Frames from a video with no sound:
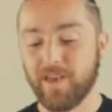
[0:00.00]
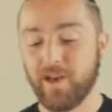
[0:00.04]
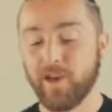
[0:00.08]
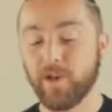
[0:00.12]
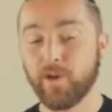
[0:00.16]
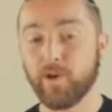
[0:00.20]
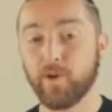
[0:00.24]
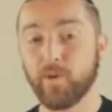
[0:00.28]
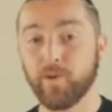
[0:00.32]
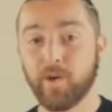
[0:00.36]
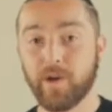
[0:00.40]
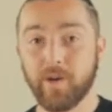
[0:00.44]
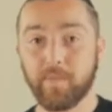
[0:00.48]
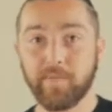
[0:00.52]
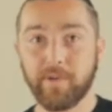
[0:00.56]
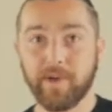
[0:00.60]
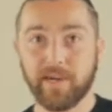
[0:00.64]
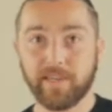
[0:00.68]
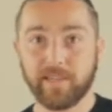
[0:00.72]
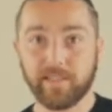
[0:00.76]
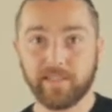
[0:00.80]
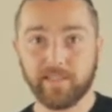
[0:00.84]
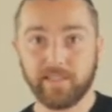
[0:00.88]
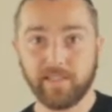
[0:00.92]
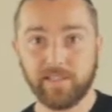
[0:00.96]
A good way to
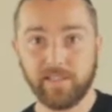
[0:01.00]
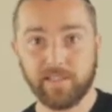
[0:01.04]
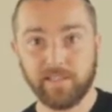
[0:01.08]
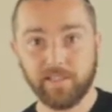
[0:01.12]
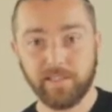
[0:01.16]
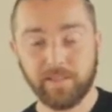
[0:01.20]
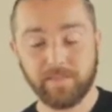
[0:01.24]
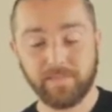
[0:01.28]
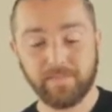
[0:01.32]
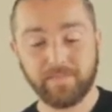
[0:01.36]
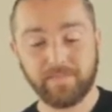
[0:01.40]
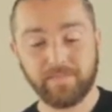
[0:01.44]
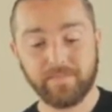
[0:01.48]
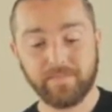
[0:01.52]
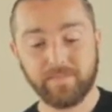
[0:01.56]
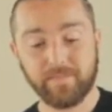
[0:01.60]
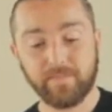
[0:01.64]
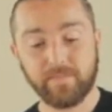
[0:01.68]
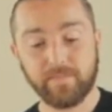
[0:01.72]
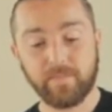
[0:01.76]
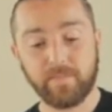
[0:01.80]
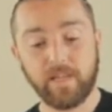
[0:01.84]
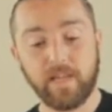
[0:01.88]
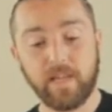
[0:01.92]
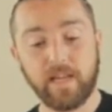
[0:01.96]
practice this
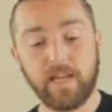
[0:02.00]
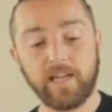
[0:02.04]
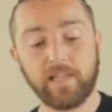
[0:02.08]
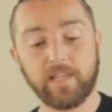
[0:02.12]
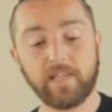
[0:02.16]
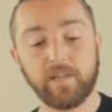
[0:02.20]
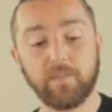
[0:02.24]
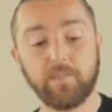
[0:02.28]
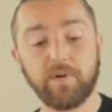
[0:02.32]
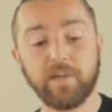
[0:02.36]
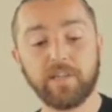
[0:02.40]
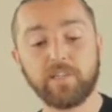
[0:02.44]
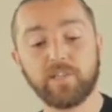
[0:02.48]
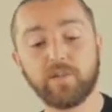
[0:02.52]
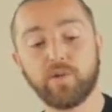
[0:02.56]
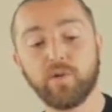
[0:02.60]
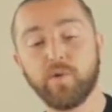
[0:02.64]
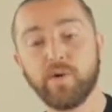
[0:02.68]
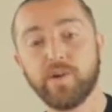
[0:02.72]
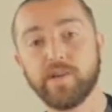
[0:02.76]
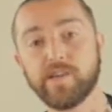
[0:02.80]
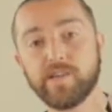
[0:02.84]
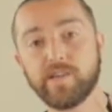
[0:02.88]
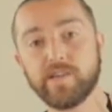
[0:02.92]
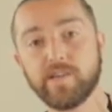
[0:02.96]
is to place a
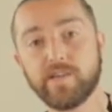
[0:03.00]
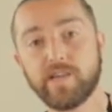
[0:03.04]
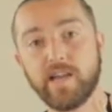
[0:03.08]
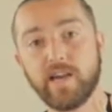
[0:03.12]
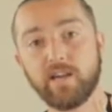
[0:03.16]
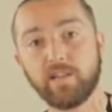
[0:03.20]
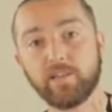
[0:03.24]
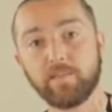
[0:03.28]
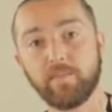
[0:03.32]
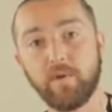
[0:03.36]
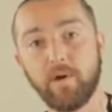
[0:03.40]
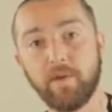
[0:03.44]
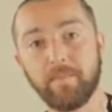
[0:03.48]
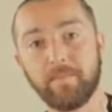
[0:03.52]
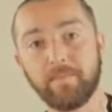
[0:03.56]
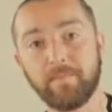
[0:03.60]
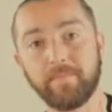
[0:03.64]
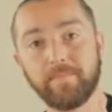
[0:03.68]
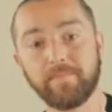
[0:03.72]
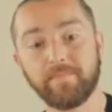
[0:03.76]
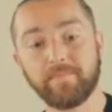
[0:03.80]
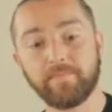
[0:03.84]
coin into downs palm,